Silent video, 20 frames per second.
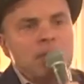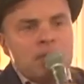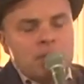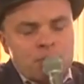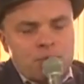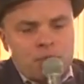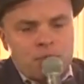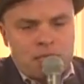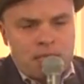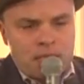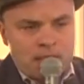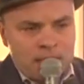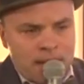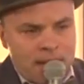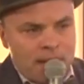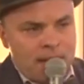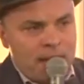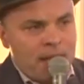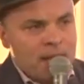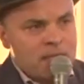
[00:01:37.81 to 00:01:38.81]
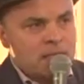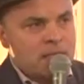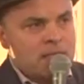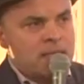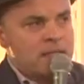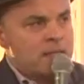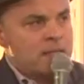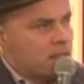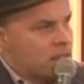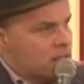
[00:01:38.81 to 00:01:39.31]
interested in that as a
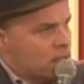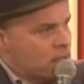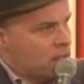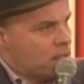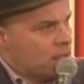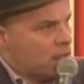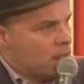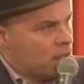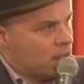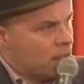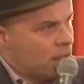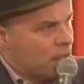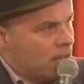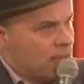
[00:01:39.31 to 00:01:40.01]
citizen.